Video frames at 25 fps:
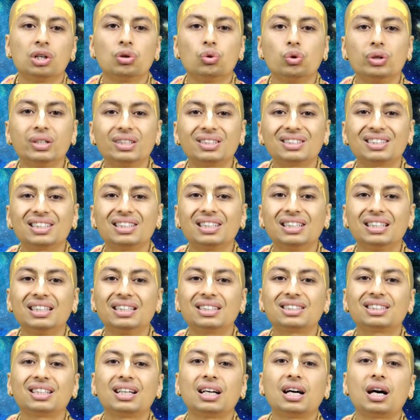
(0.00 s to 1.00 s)
which
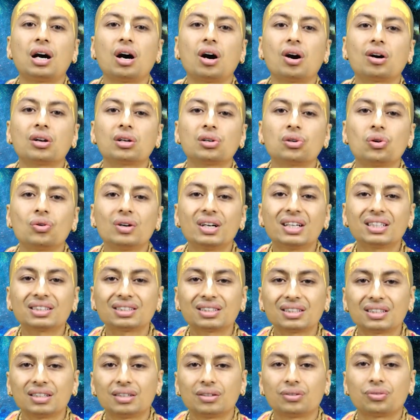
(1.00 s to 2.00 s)
is
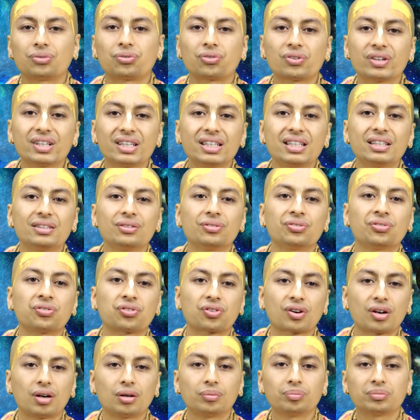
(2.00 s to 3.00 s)
always free
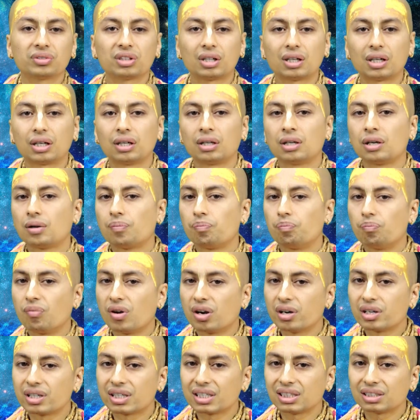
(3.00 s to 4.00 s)
from the
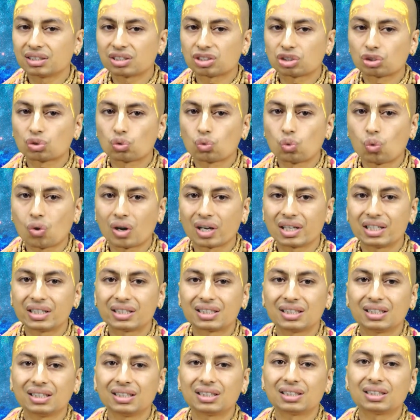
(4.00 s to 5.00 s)
mundane
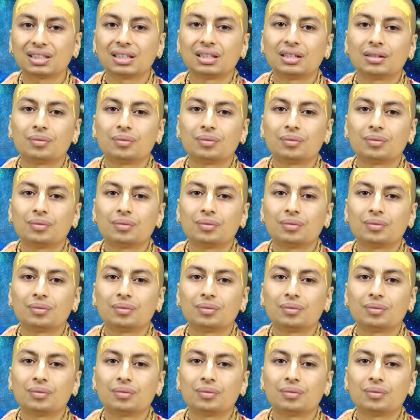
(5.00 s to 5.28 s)
qualities